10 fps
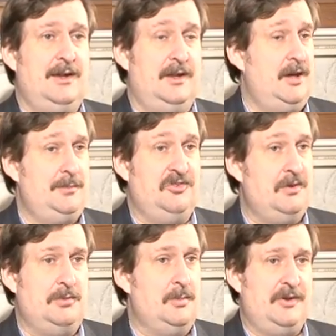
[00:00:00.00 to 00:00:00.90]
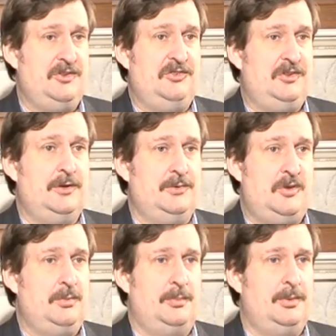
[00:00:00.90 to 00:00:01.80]
and nobody's implementing
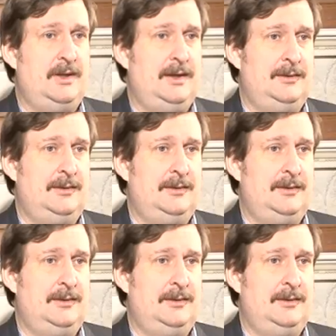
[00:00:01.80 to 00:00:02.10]
security properly.